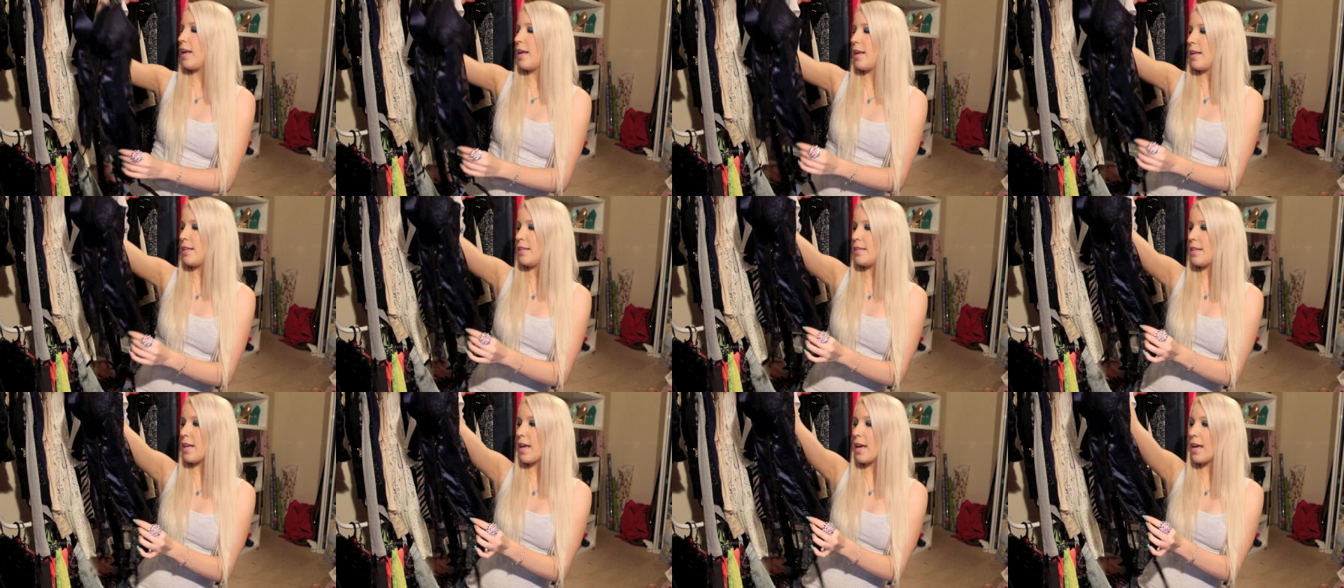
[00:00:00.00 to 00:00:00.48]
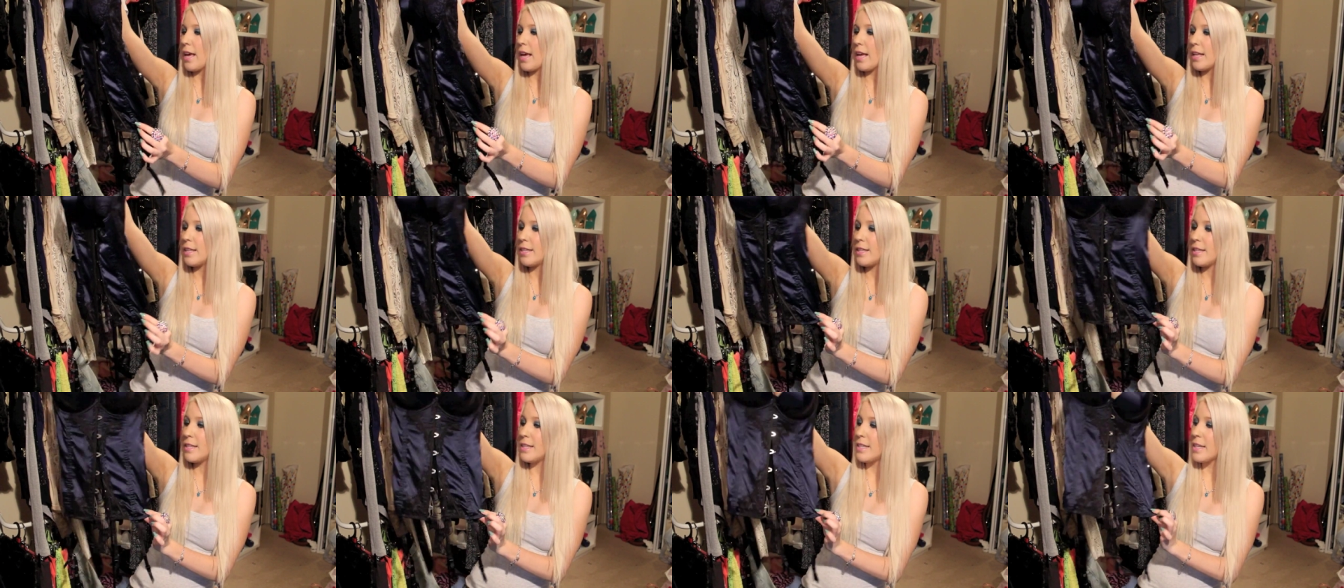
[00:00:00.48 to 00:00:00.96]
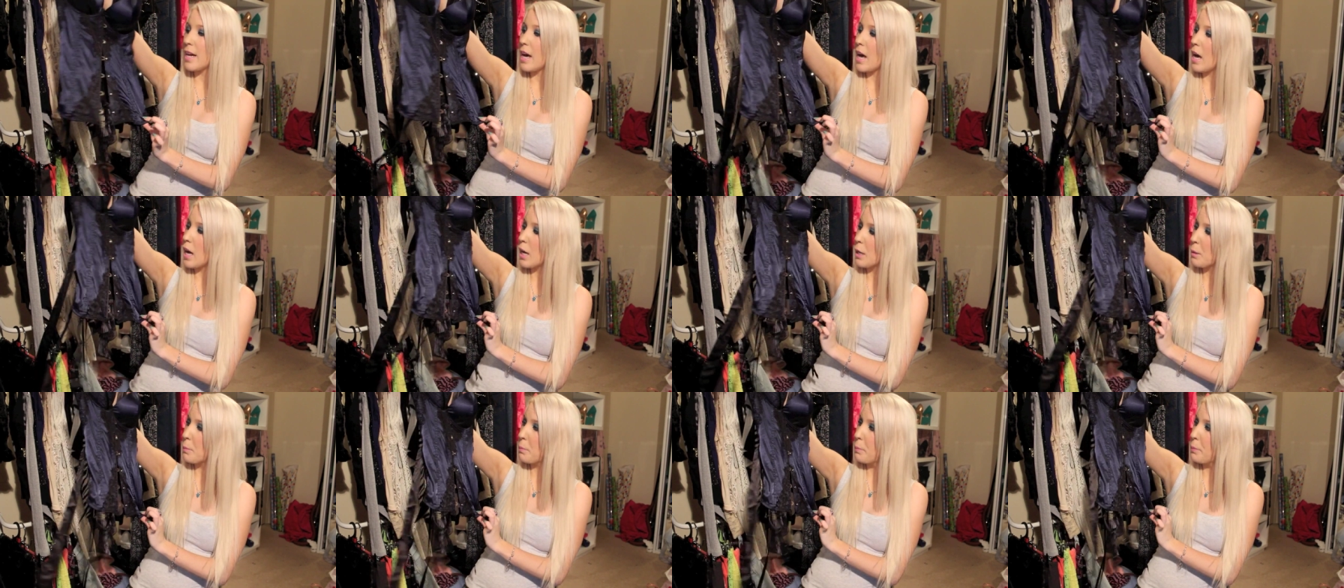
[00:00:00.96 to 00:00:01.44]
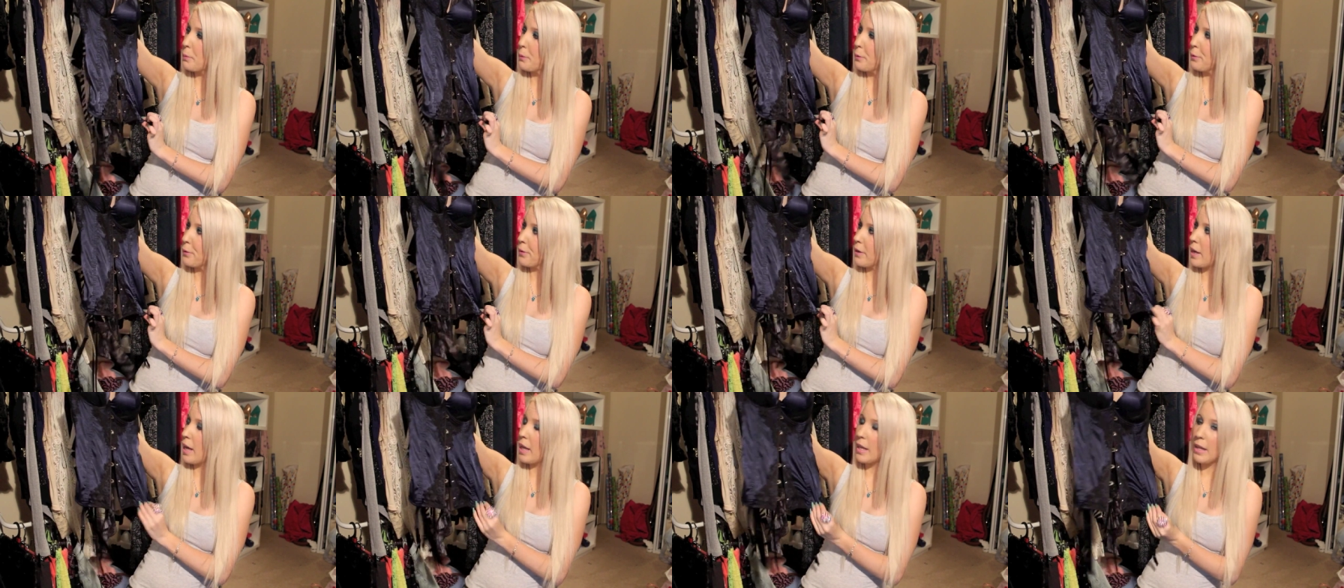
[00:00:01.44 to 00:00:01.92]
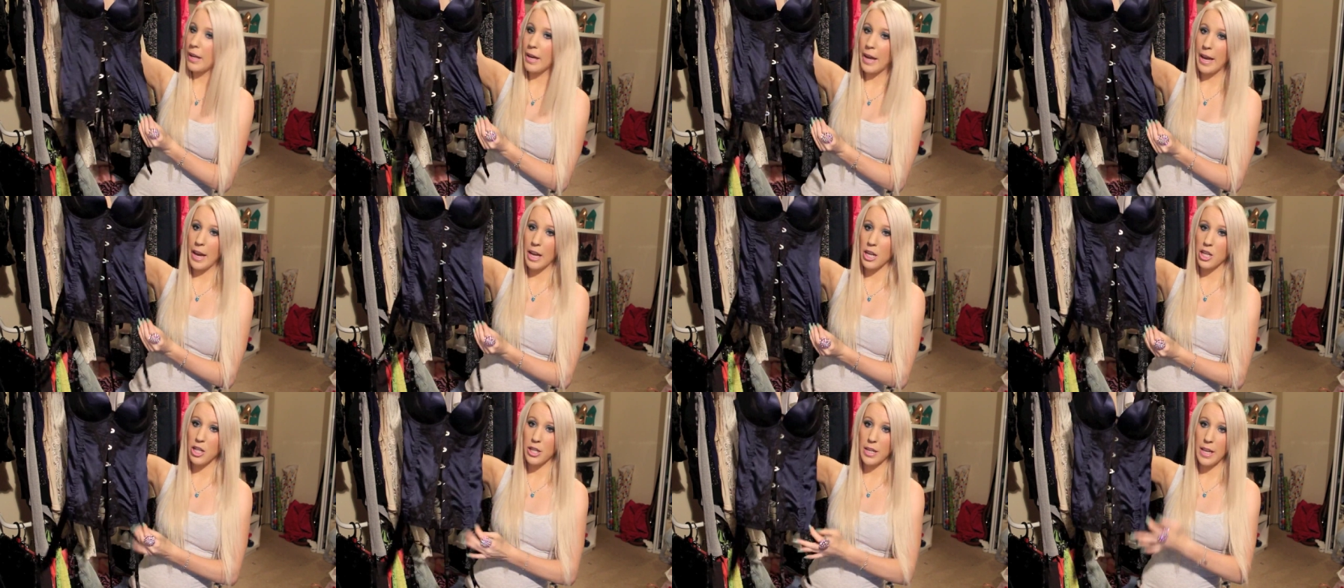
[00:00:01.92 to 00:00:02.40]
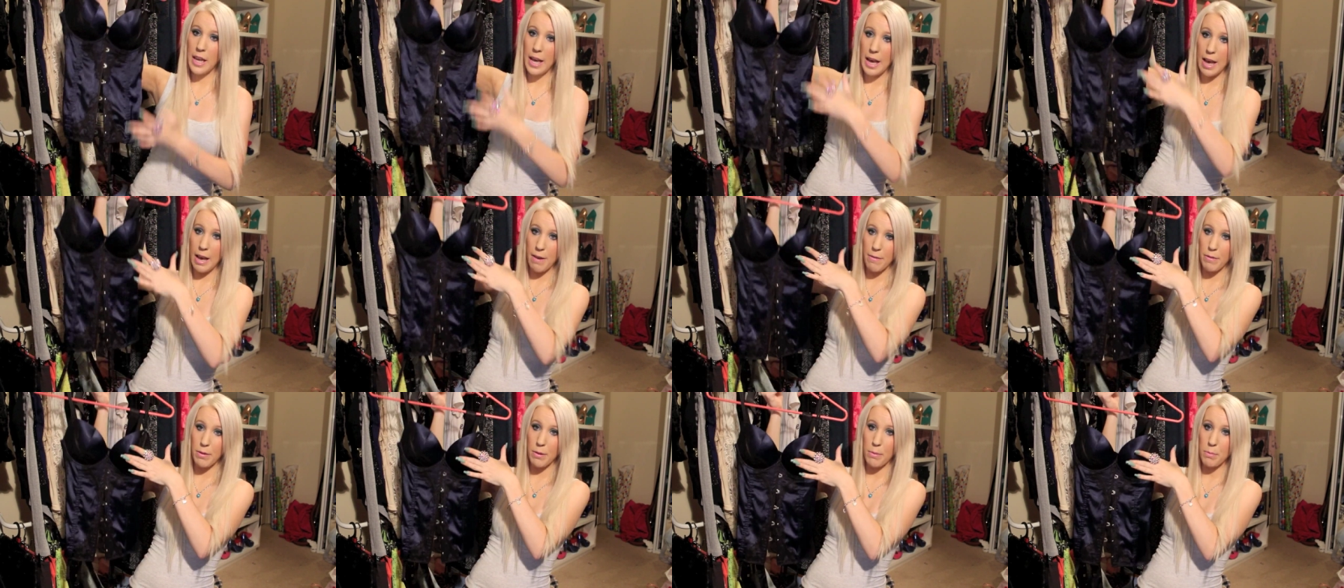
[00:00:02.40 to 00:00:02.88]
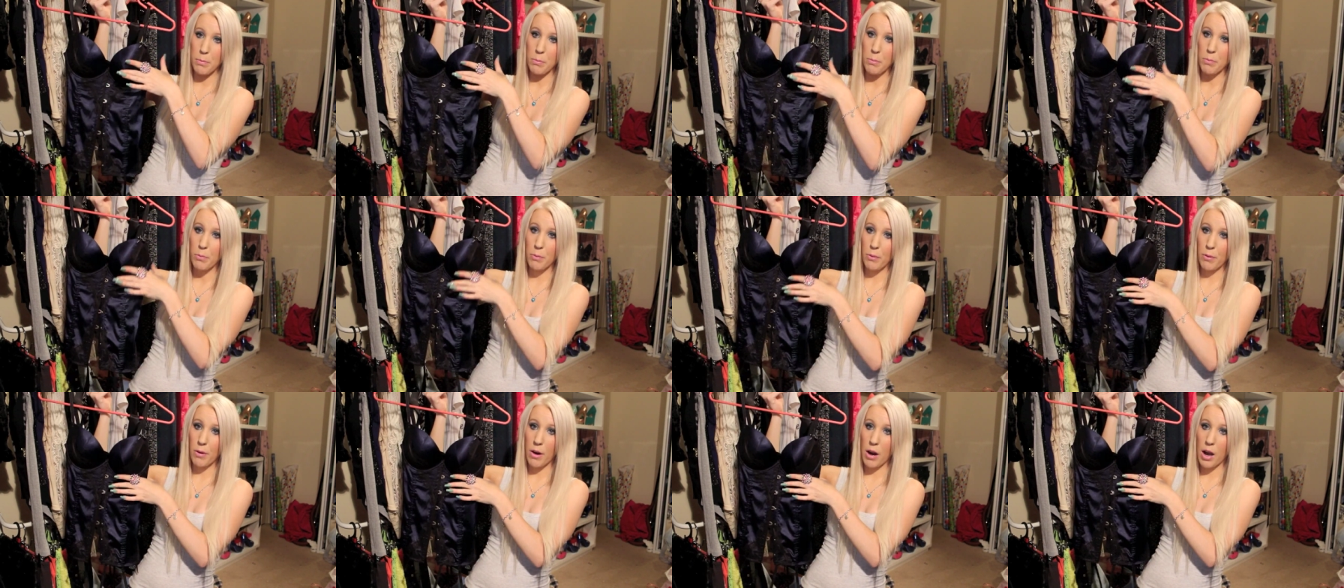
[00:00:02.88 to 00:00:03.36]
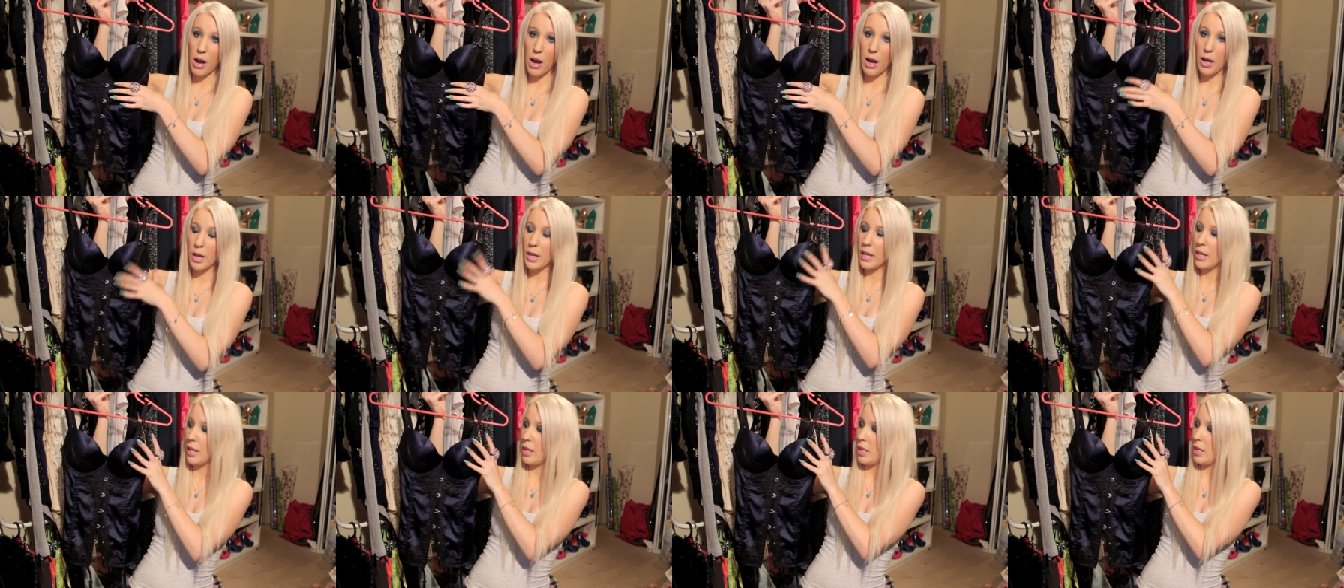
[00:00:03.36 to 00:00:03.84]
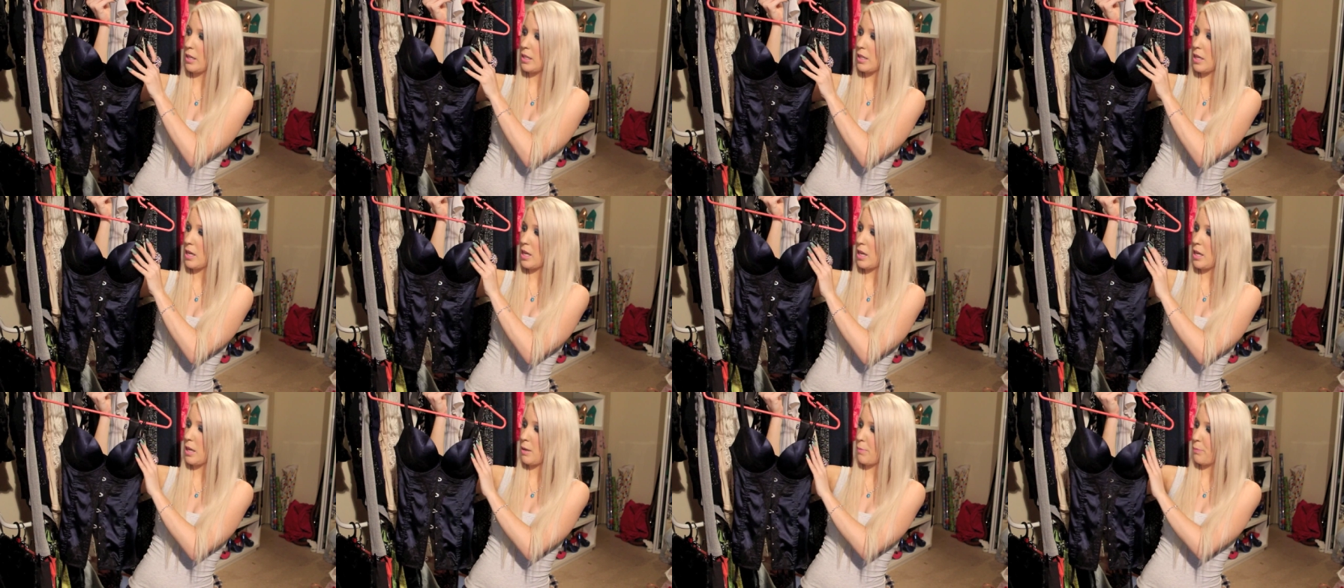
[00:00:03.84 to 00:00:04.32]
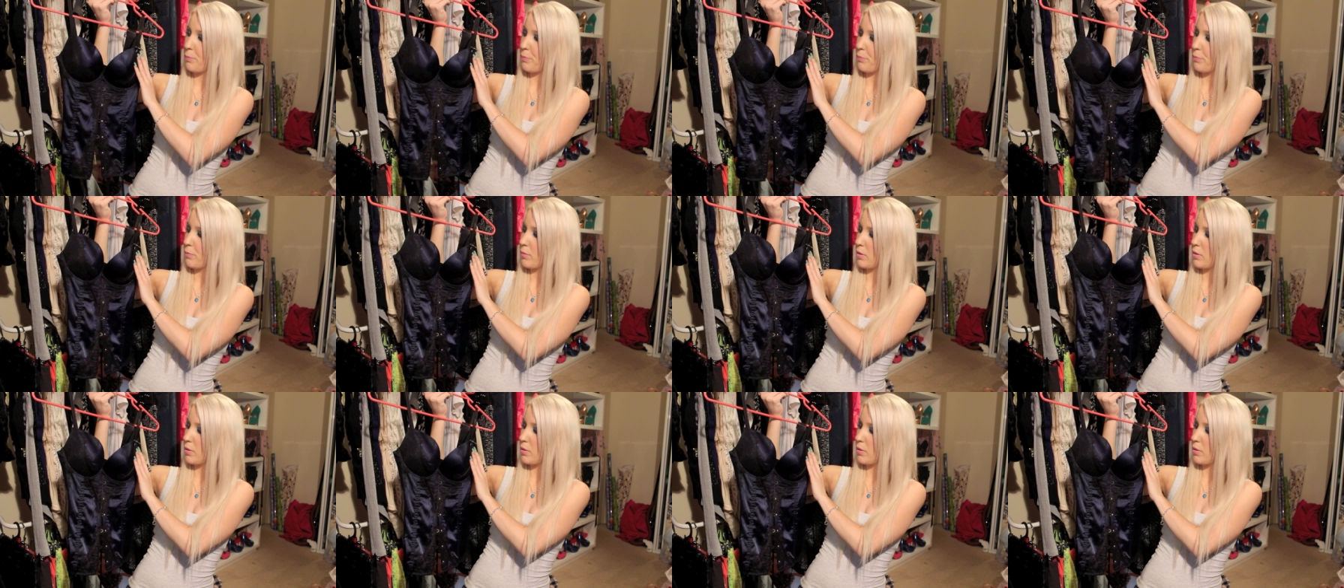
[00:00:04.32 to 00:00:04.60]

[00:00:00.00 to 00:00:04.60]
It's a, a, dark blue color. I actually have the bra and um,